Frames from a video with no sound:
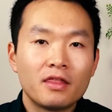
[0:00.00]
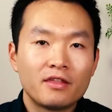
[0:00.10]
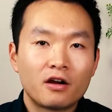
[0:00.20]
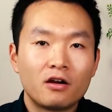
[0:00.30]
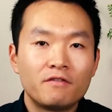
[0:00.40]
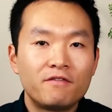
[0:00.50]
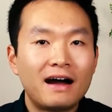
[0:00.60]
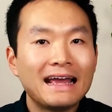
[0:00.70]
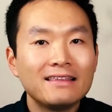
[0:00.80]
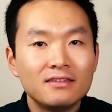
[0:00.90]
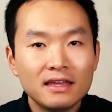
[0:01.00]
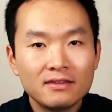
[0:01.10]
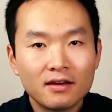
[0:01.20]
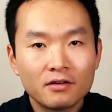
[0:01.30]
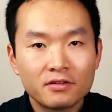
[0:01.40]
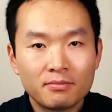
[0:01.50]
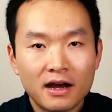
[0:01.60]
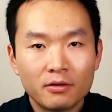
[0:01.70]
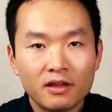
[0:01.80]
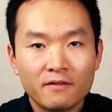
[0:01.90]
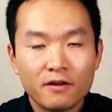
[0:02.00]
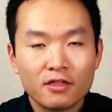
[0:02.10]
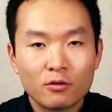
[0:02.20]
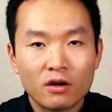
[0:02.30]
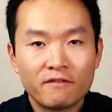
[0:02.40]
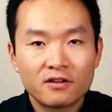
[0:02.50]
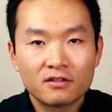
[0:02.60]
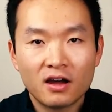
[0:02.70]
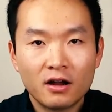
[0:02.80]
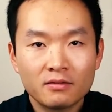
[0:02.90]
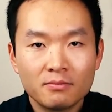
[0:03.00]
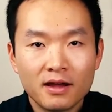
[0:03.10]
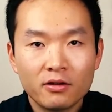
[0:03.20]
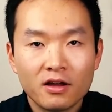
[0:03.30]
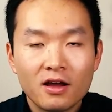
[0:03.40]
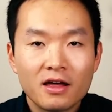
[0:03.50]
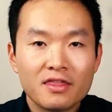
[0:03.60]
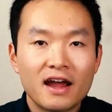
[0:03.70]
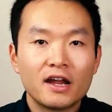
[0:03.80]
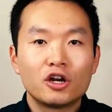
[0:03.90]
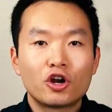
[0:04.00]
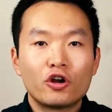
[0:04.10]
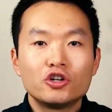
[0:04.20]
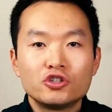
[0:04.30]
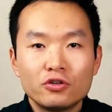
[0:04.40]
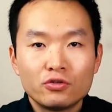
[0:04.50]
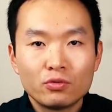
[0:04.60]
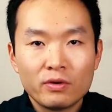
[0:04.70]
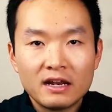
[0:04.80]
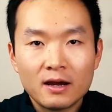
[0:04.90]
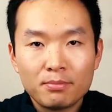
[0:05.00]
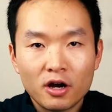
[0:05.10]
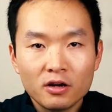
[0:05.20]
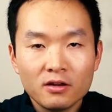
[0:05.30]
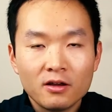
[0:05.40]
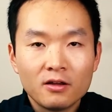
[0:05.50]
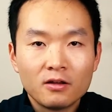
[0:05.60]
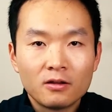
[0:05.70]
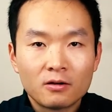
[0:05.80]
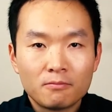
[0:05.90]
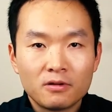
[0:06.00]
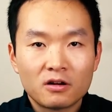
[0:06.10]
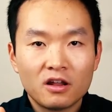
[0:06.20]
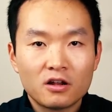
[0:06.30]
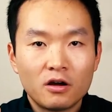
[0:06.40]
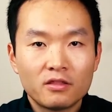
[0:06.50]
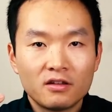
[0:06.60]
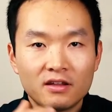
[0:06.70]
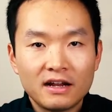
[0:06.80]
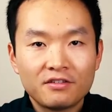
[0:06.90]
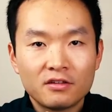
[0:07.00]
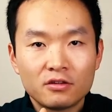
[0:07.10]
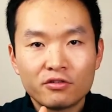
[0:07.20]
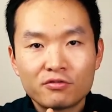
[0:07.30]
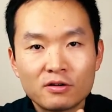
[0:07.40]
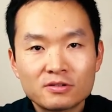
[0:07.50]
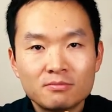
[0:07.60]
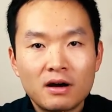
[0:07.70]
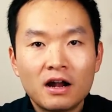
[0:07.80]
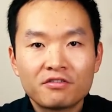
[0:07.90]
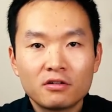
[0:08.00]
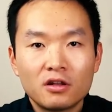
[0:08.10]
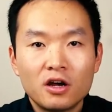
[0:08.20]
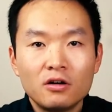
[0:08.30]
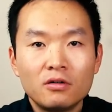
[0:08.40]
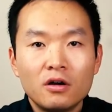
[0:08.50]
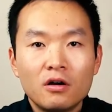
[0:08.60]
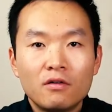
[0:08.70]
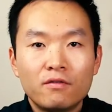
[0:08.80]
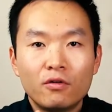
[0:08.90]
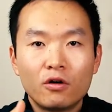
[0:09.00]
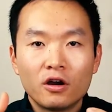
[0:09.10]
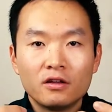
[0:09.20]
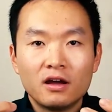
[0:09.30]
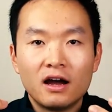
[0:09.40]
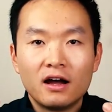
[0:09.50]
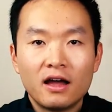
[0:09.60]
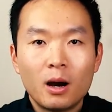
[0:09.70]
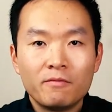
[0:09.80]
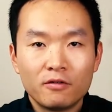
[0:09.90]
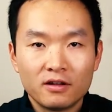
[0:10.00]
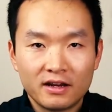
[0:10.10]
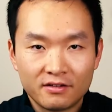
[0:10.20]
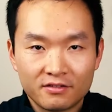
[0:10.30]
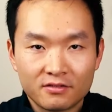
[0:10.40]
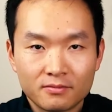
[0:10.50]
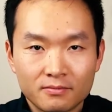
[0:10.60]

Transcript: there are fine details about everything we have talked about that I encourage you to read up on. Click on the links in the description box below for helpful links.